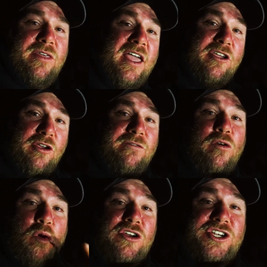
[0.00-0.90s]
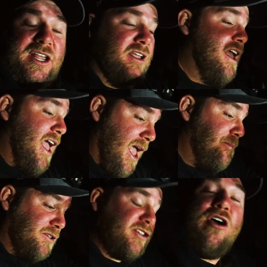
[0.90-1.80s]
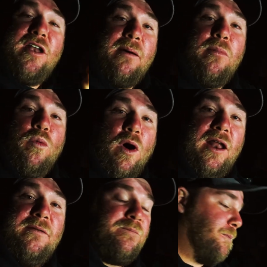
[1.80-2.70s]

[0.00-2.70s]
thank you for watching episode number one.